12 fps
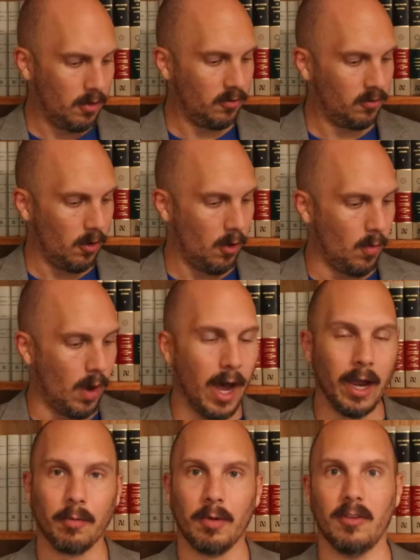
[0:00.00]
So
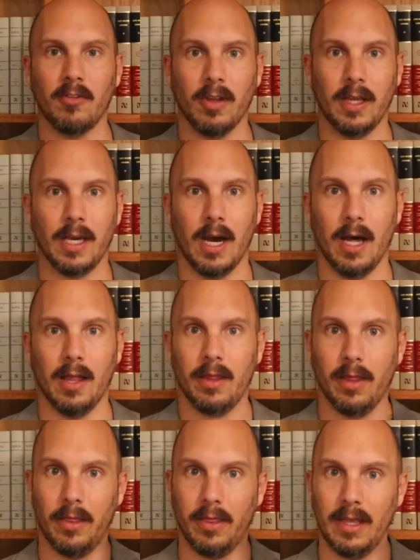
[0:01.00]
I recently
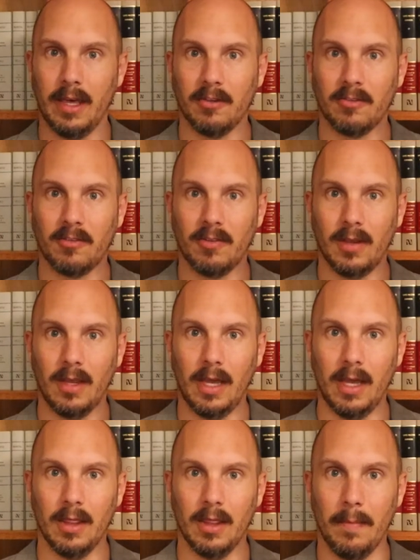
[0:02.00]
got this
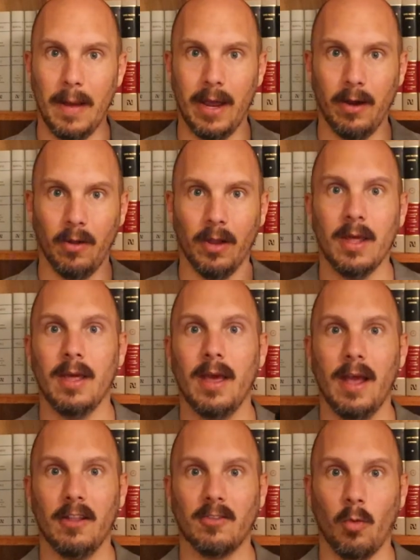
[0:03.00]
in the mail.
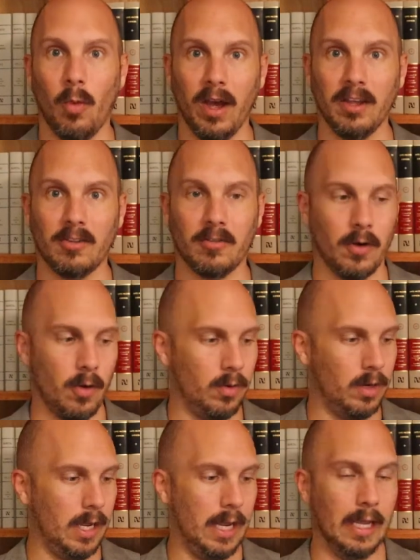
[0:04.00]
It's a
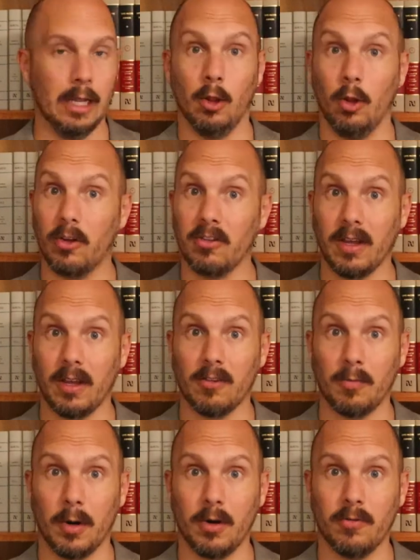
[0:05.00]
Wisephone. It looks like a
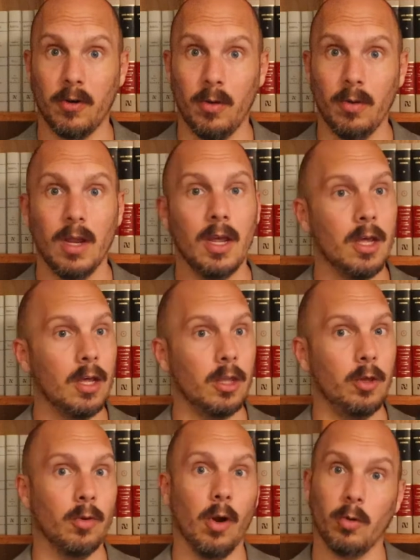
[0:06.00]
smartphone.
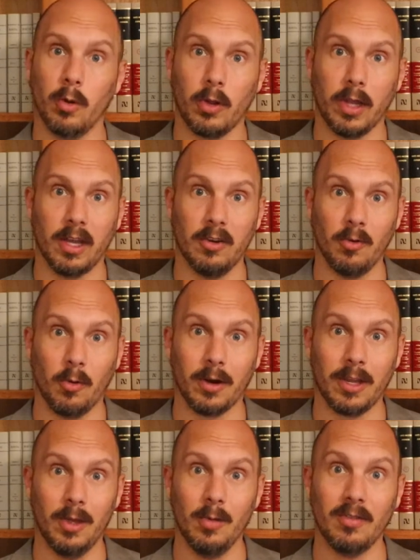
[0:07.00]
You don't look like a
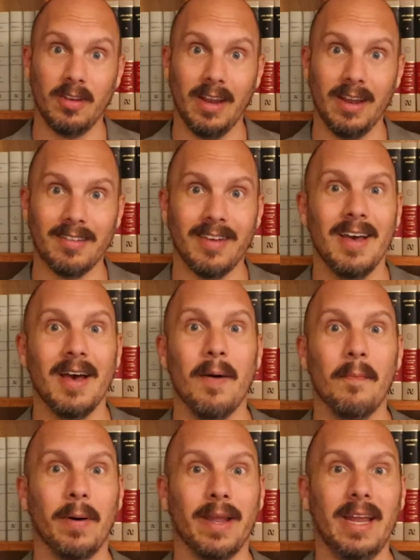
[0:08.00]
dork using it,
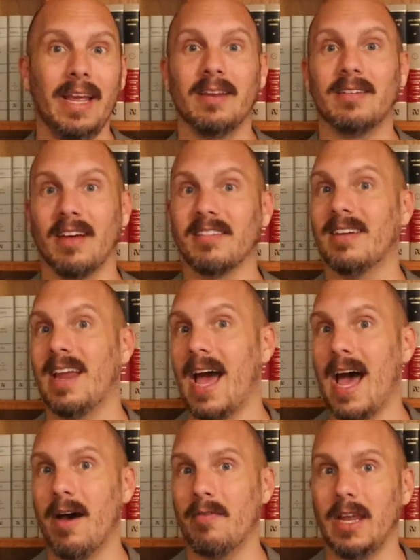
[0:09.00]
but it doesn't
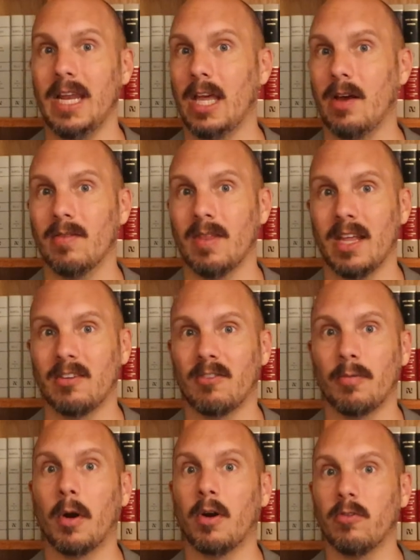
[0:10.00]
have any of that
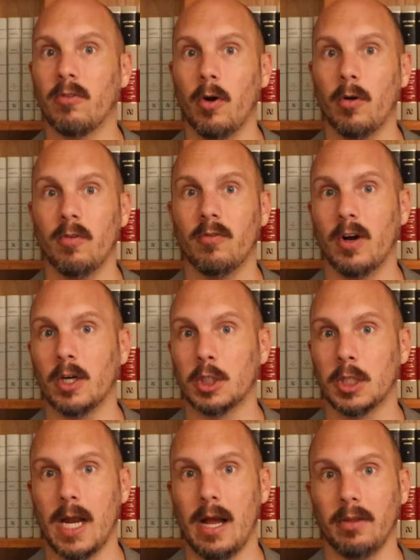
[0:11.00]
smartphone
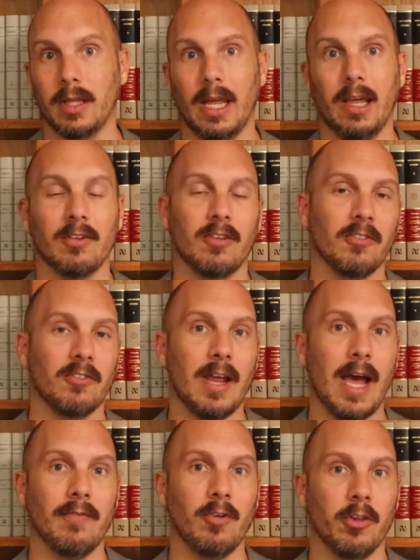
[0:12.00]
functionality. It doesn't
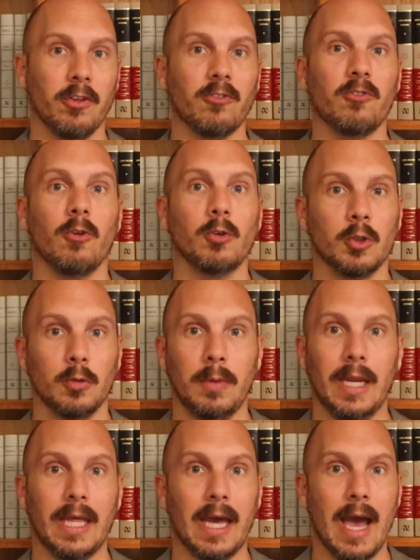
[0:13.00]
have all the social
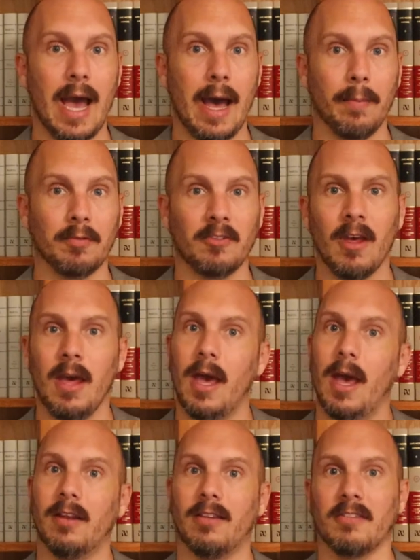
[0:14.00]
media apps.
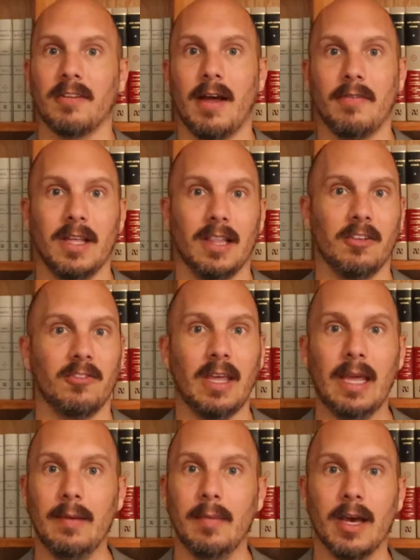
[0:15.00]
It doesn't have
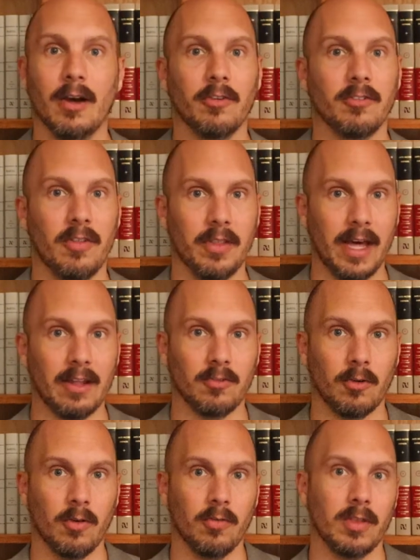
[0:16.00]
endless emails and
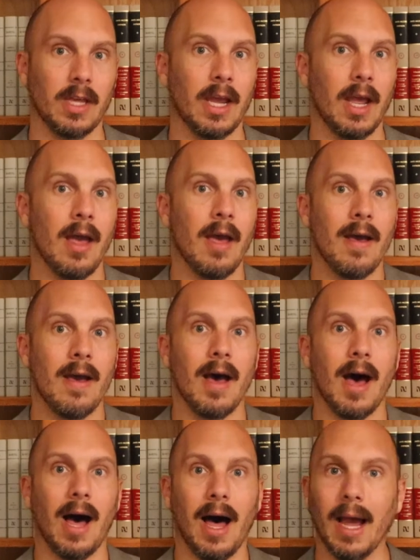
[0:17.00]
that sort of thing.
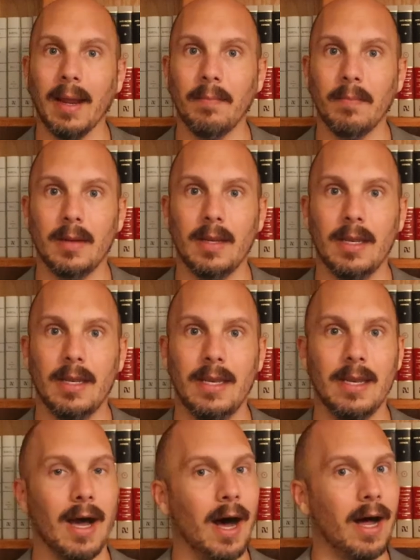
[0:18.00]
I'm
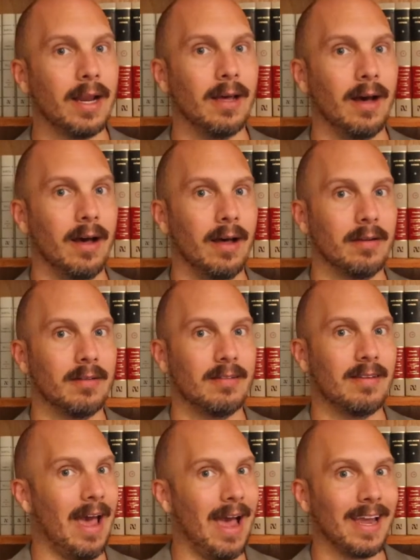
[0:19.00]
not a
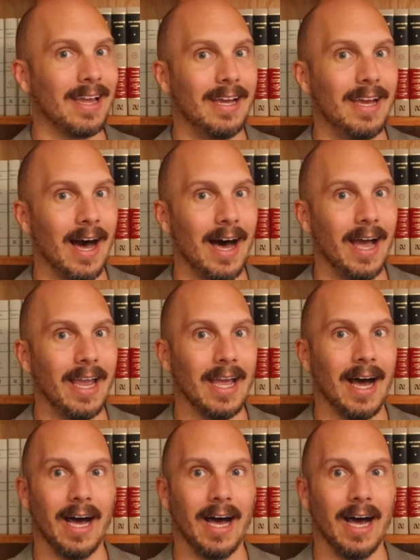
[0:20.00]
tech guy.